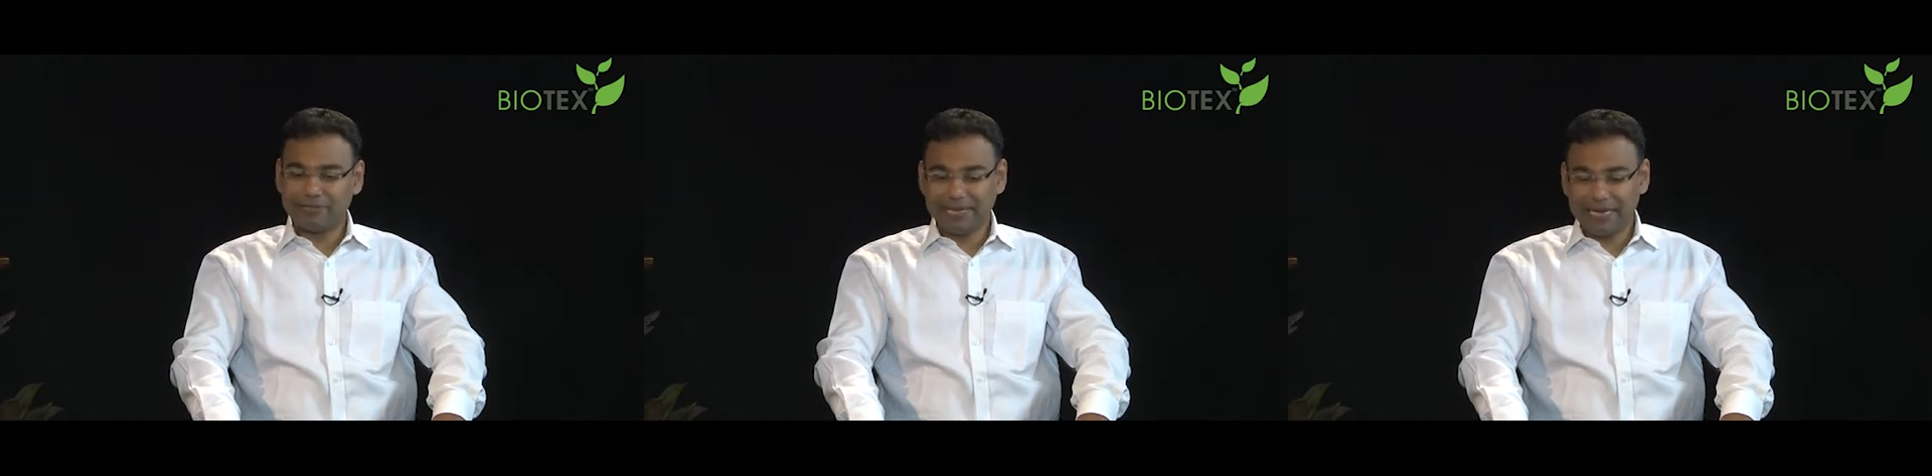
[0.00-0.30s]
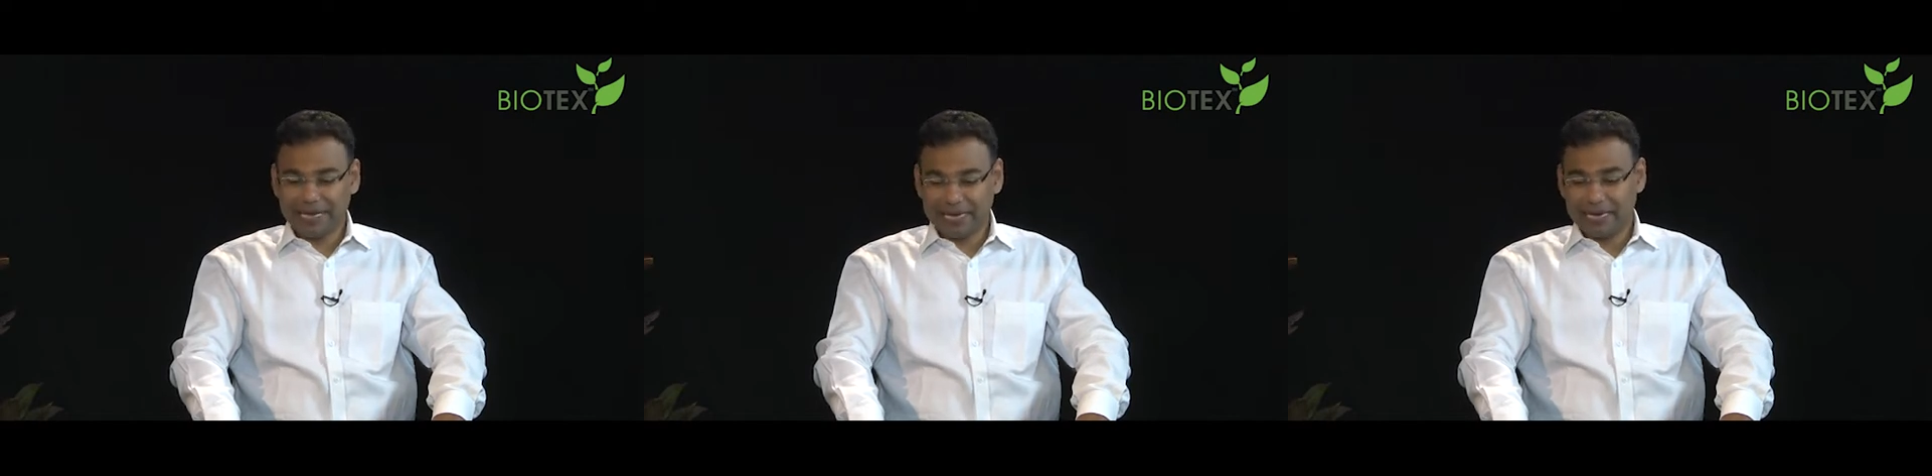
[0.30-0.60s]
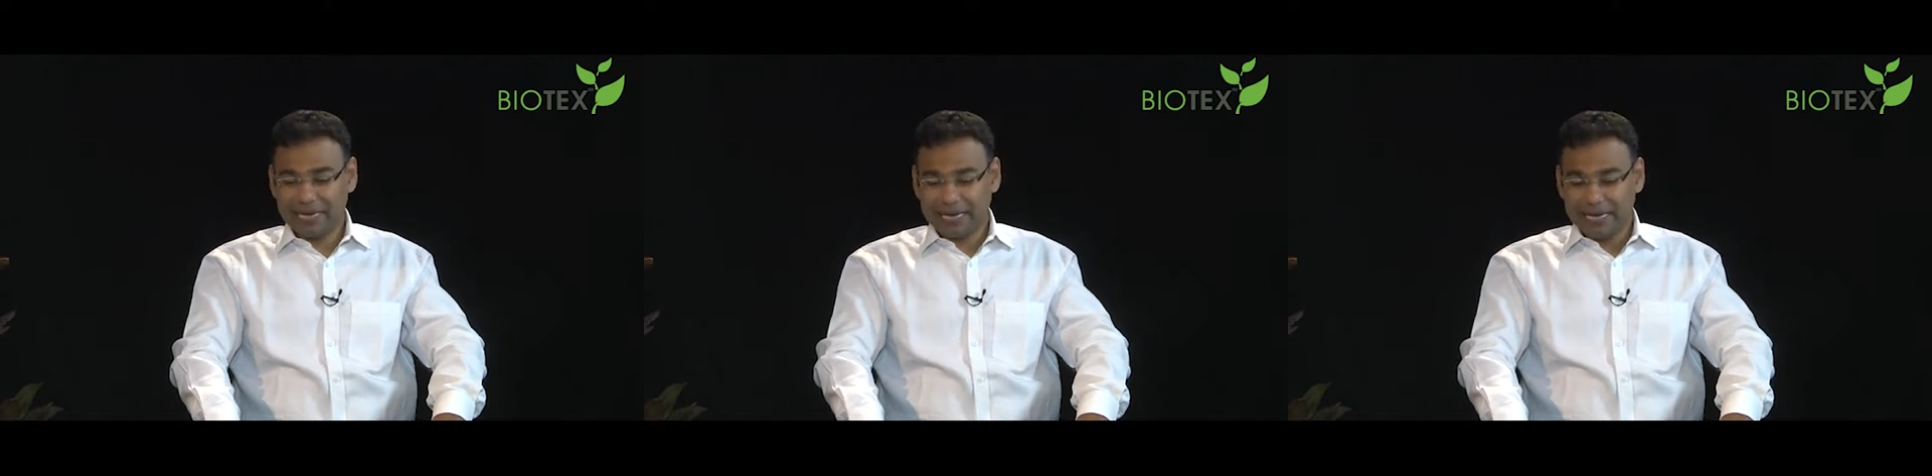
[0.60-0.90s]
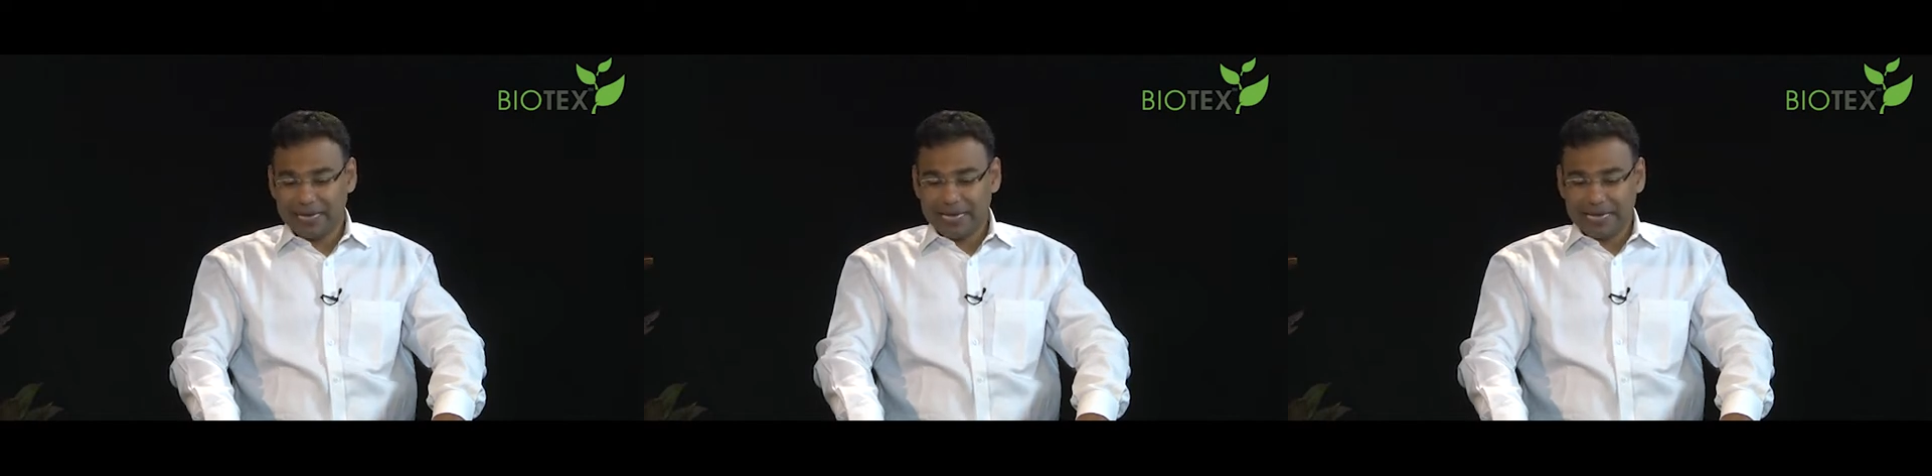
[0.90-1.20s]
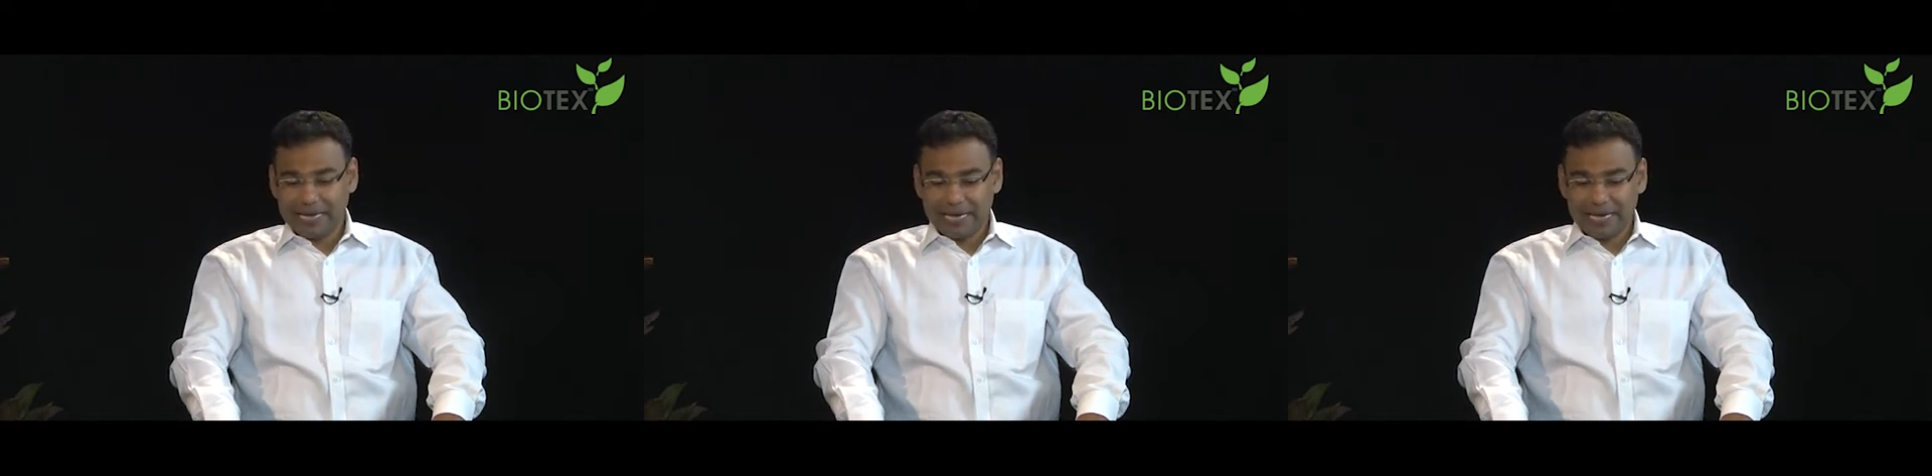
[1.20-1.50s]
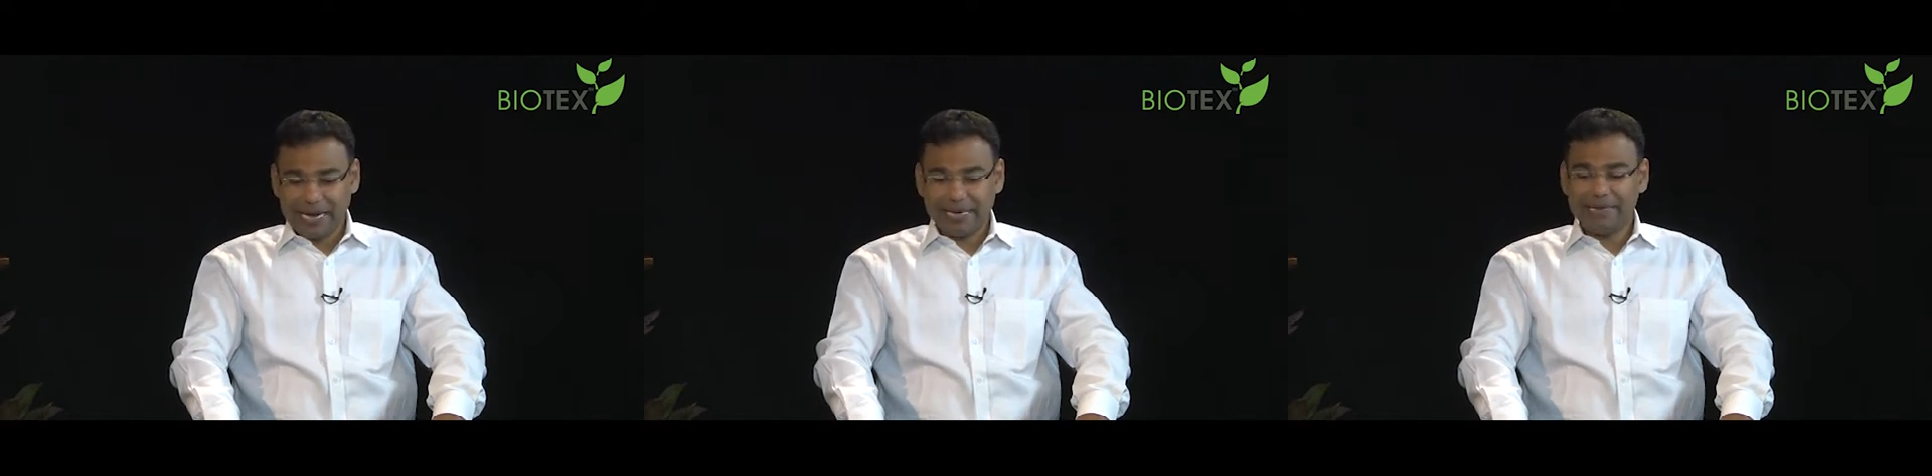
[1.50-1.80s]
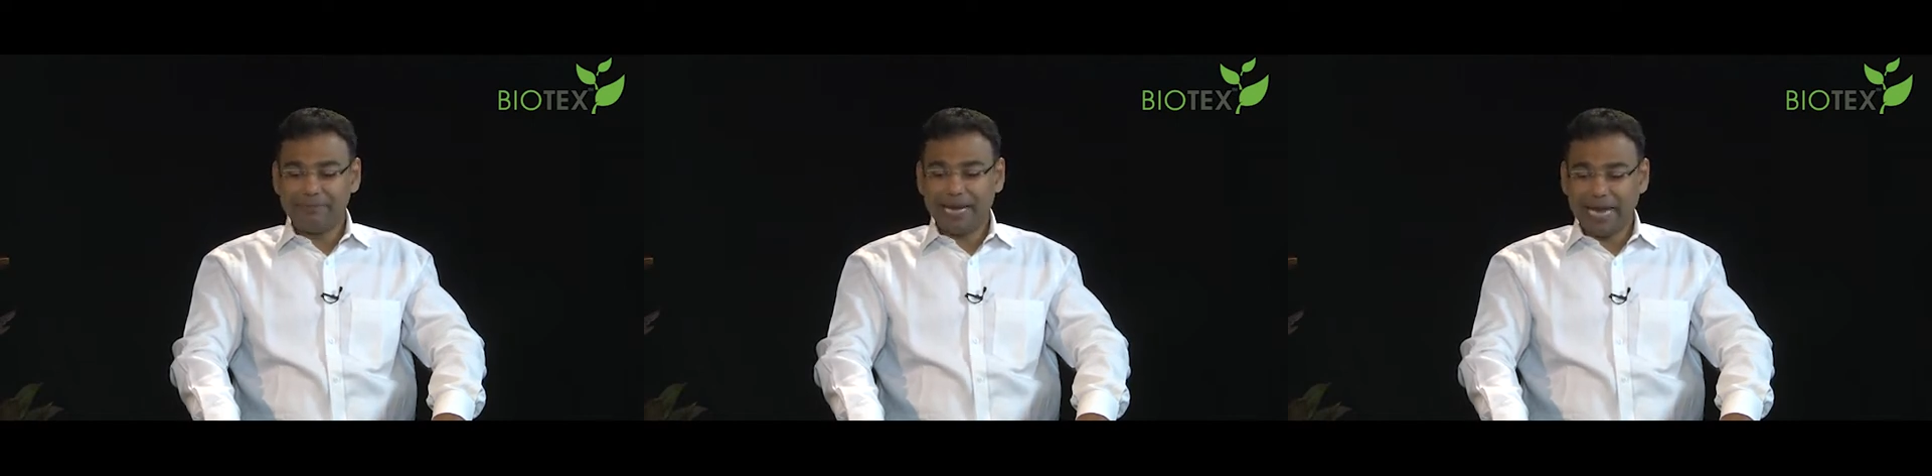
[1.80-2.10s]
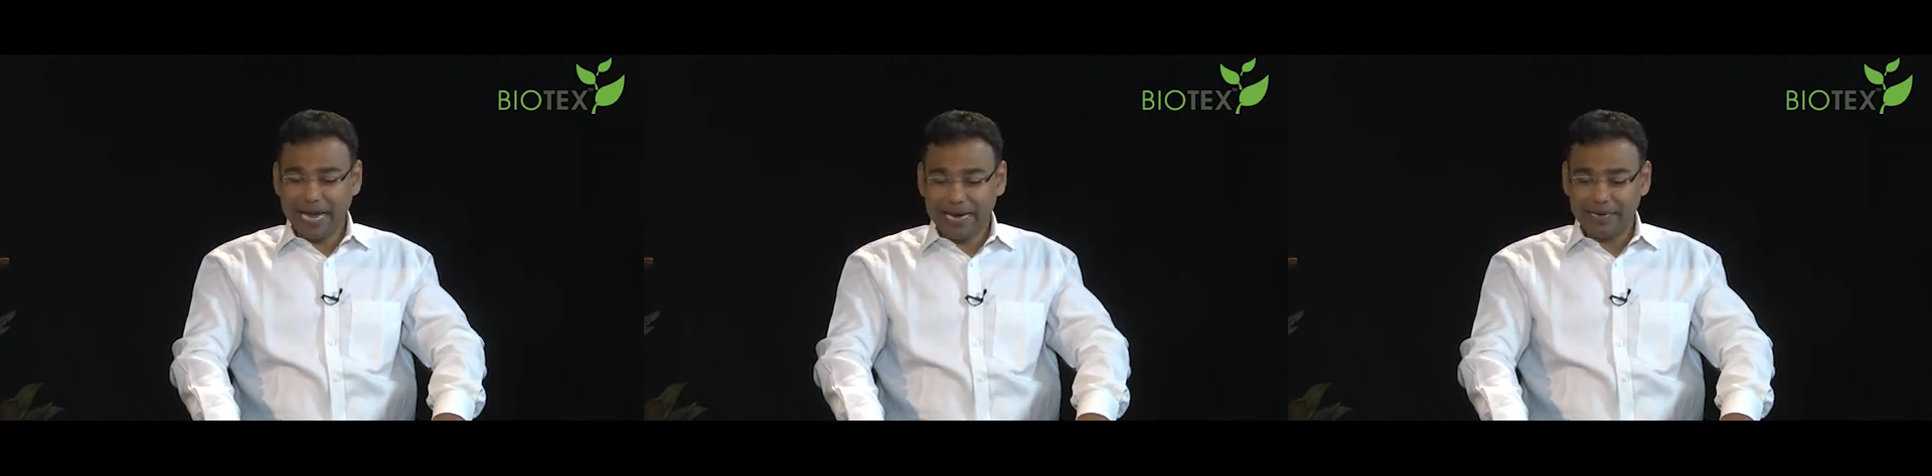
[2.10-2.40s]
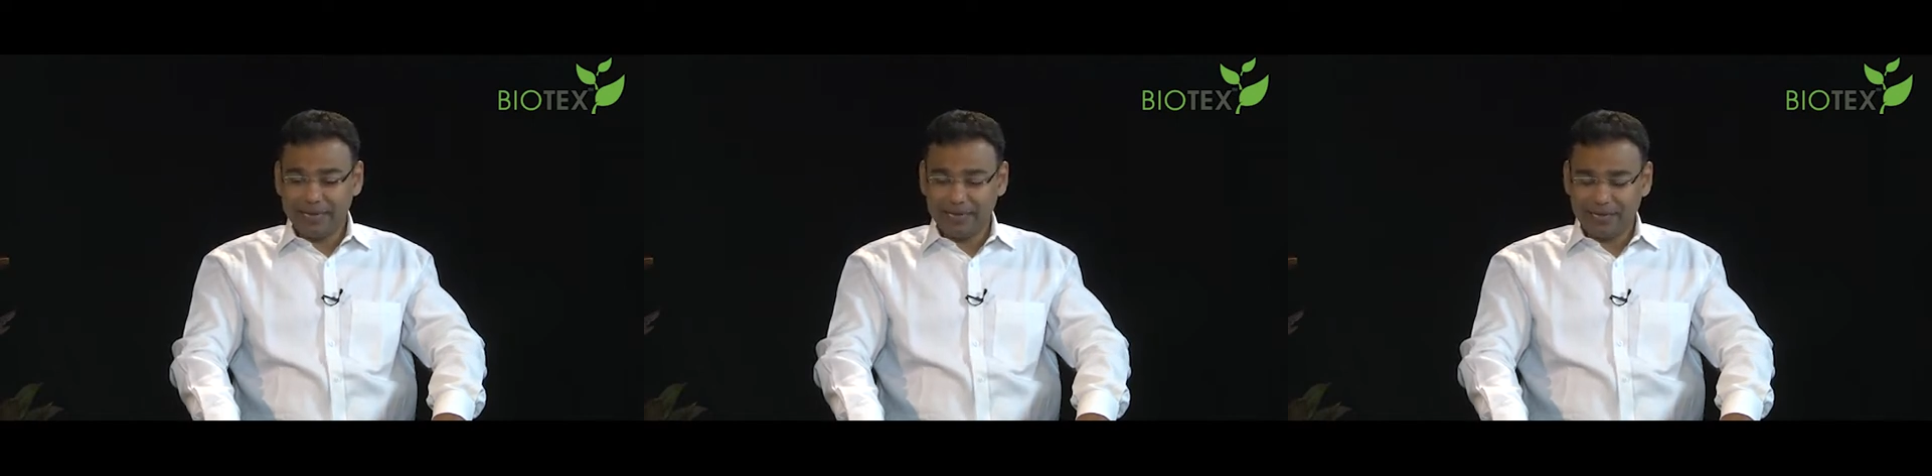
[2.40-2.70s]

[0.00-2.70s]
thinking, and in my head,